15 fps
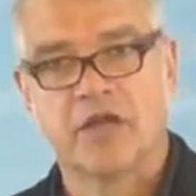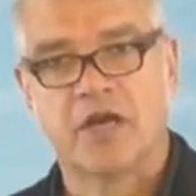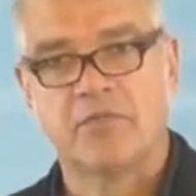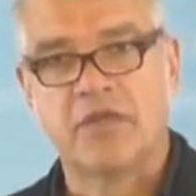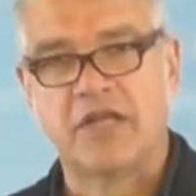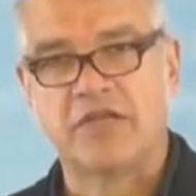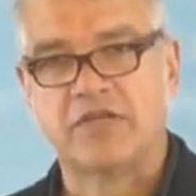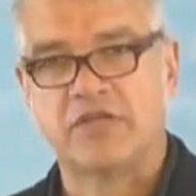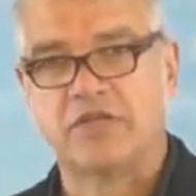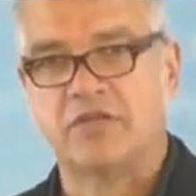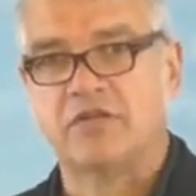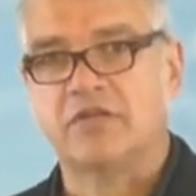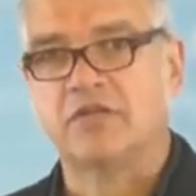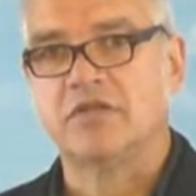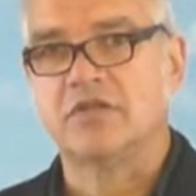
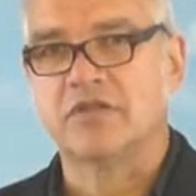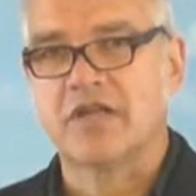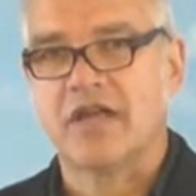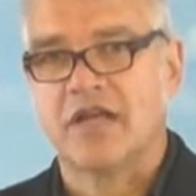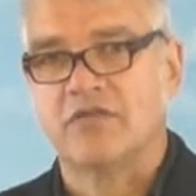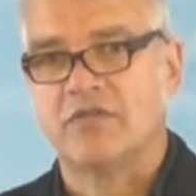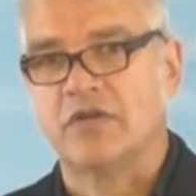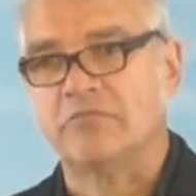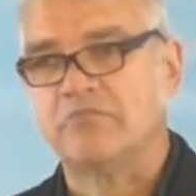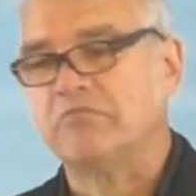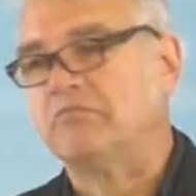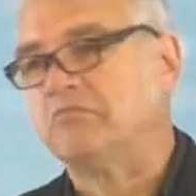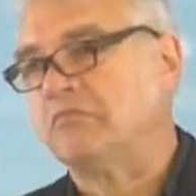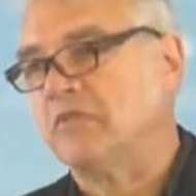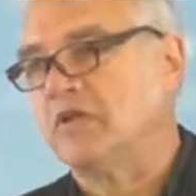That's kind of a
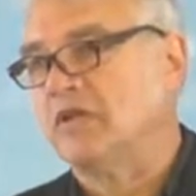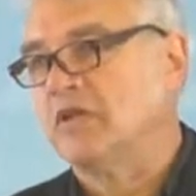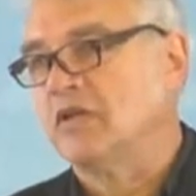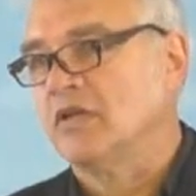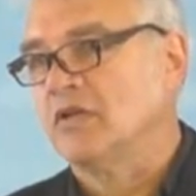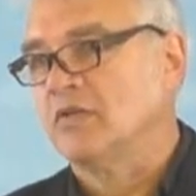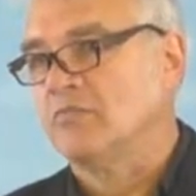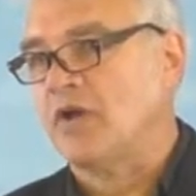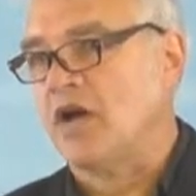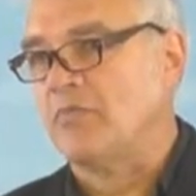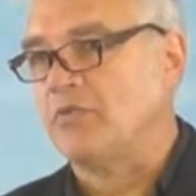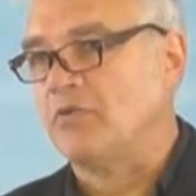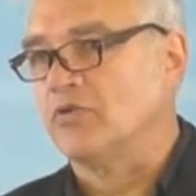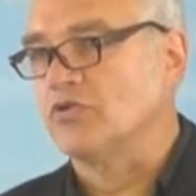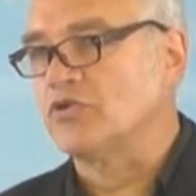
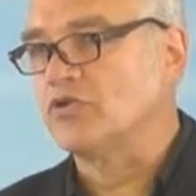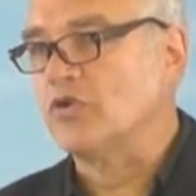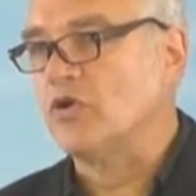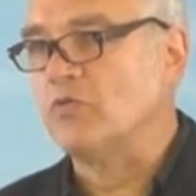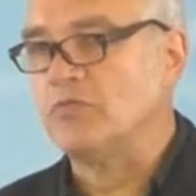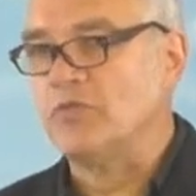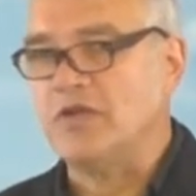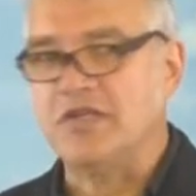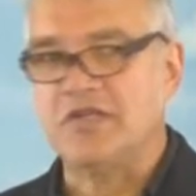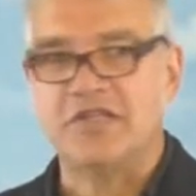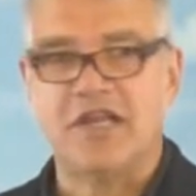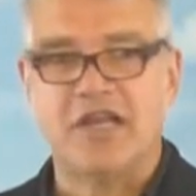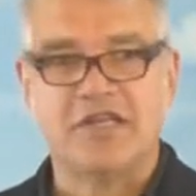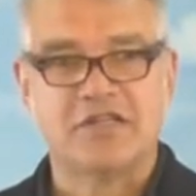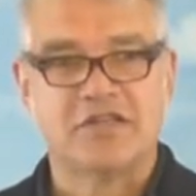popular trope these
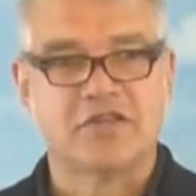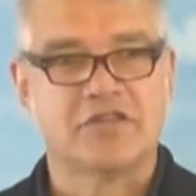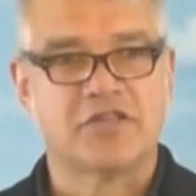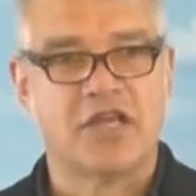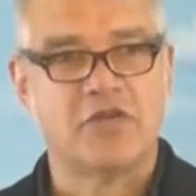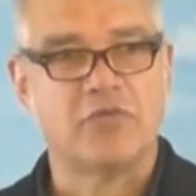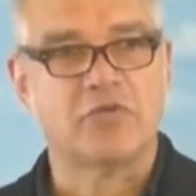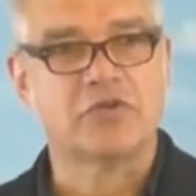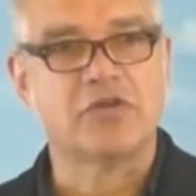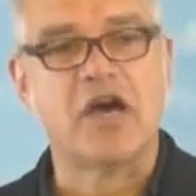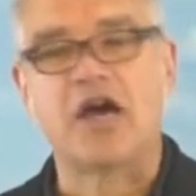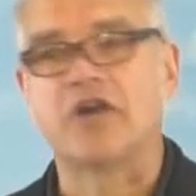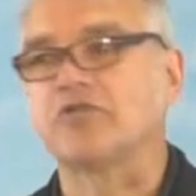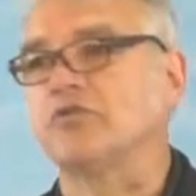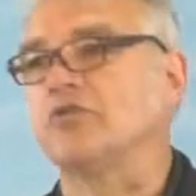days. They'll say, well,
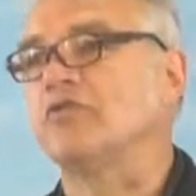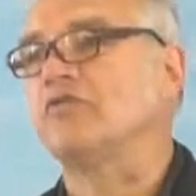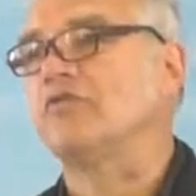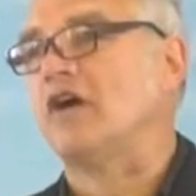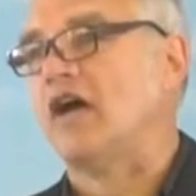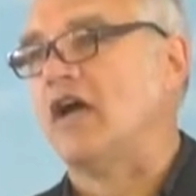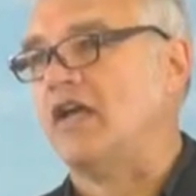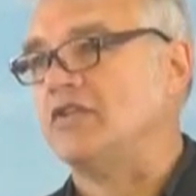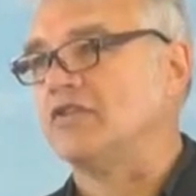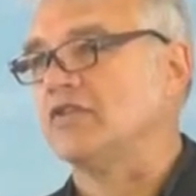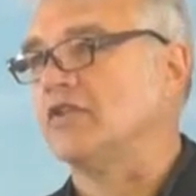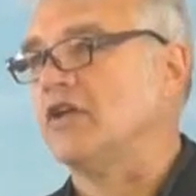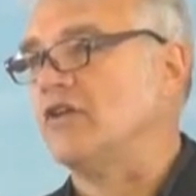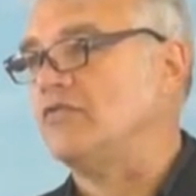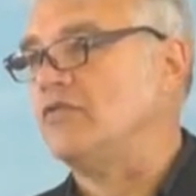doctrine
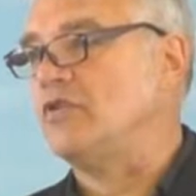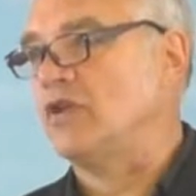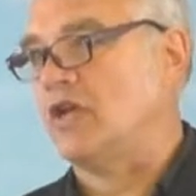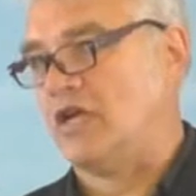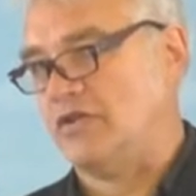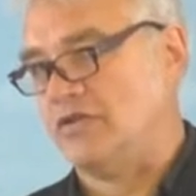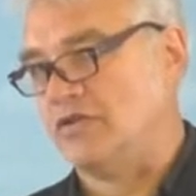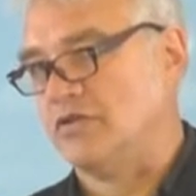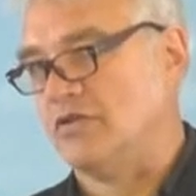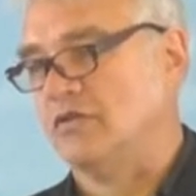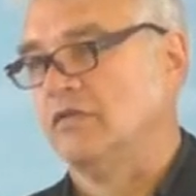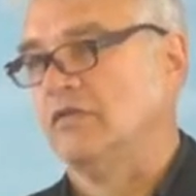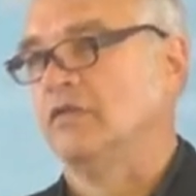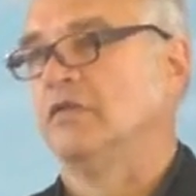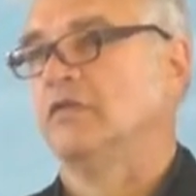divides, love unites.
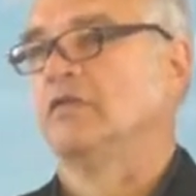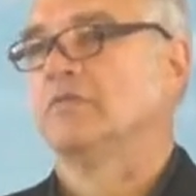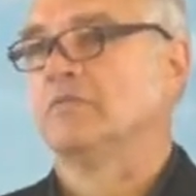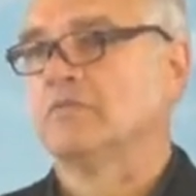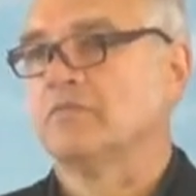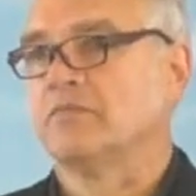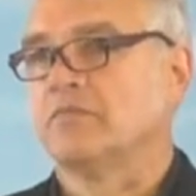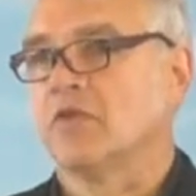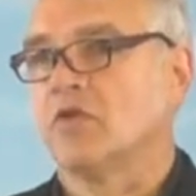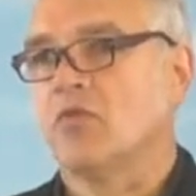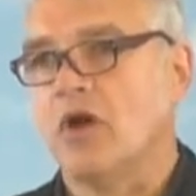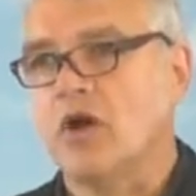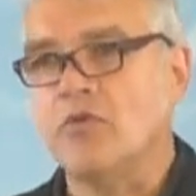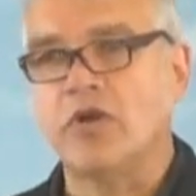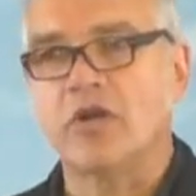
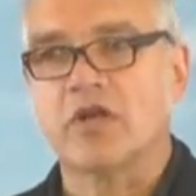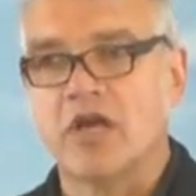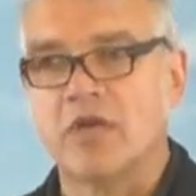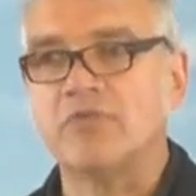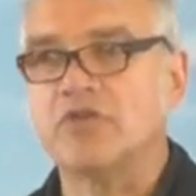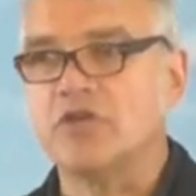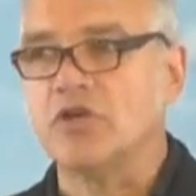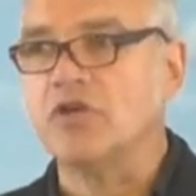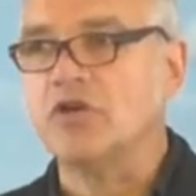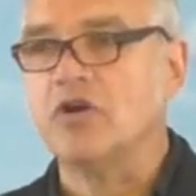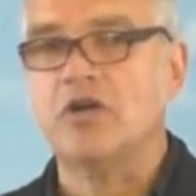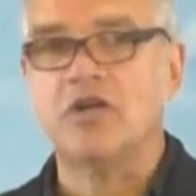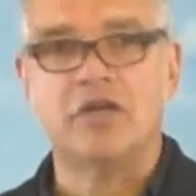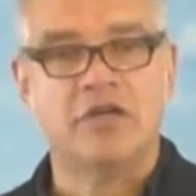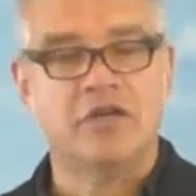Well, when it comes to
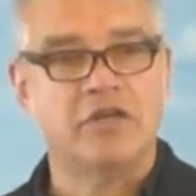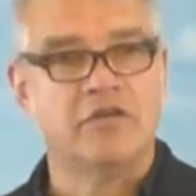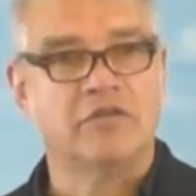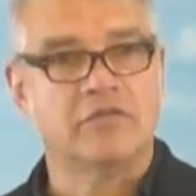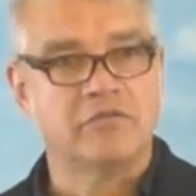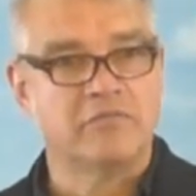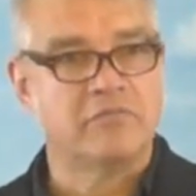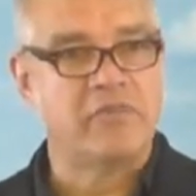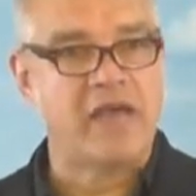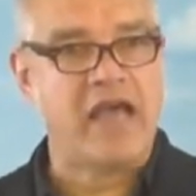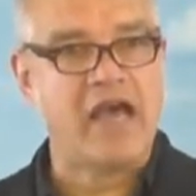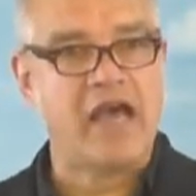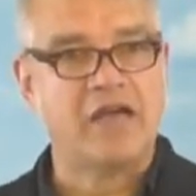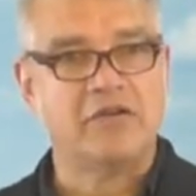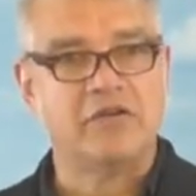good and
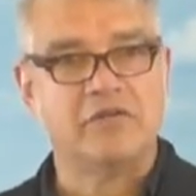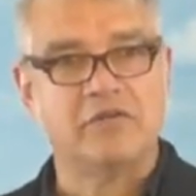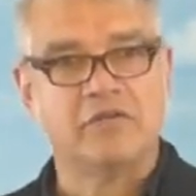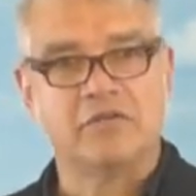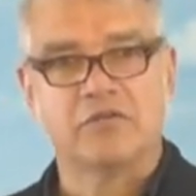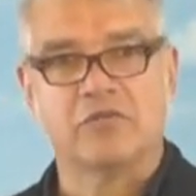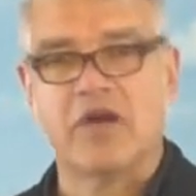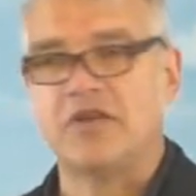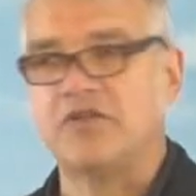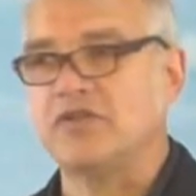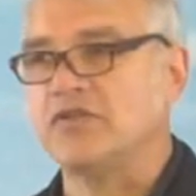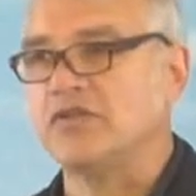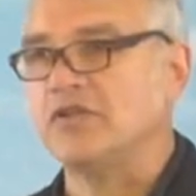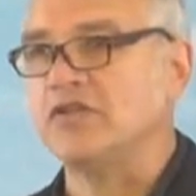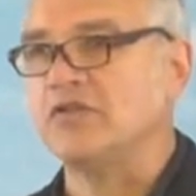bad,
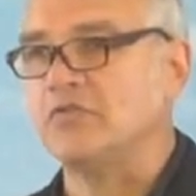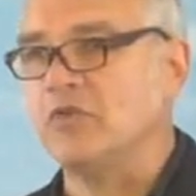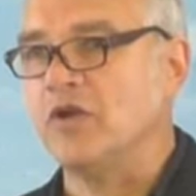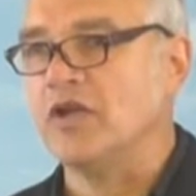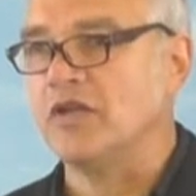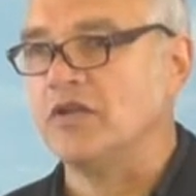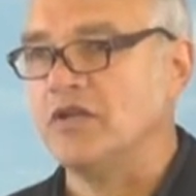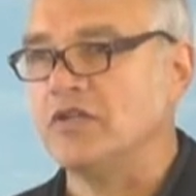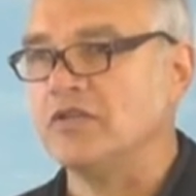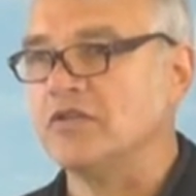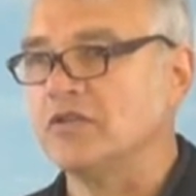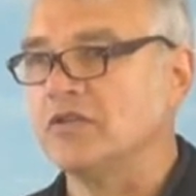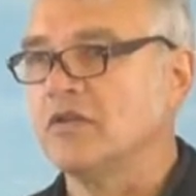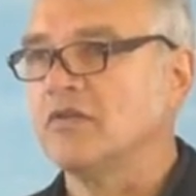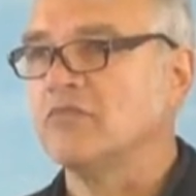righteousness and
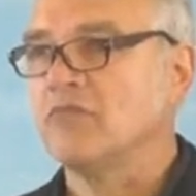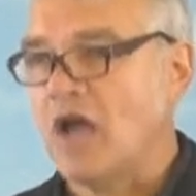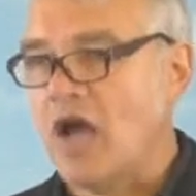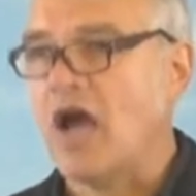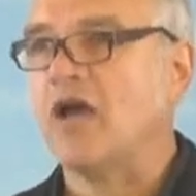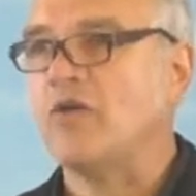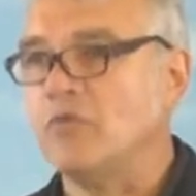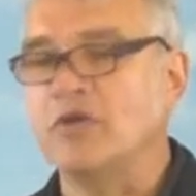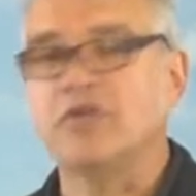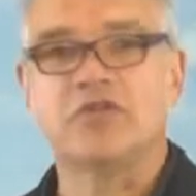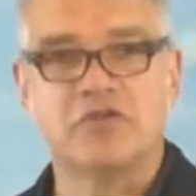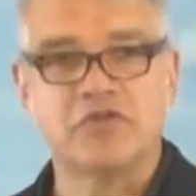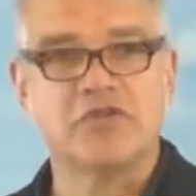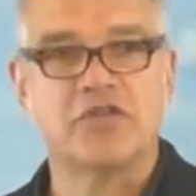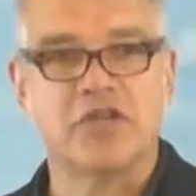wickedness, I
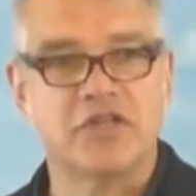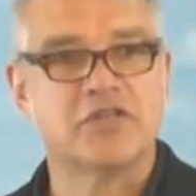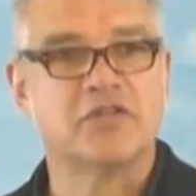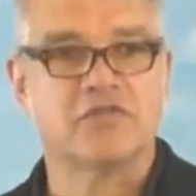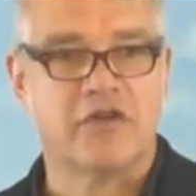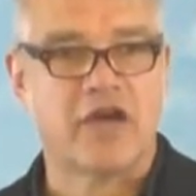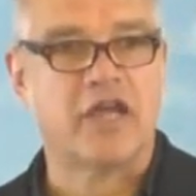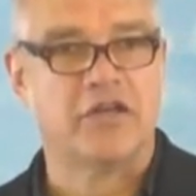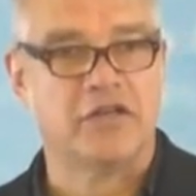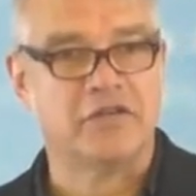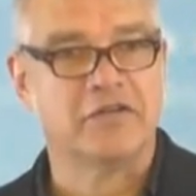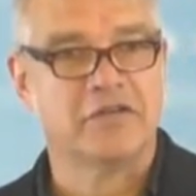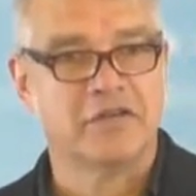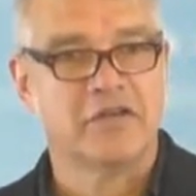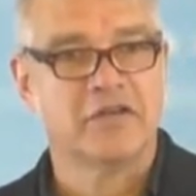want those things divided.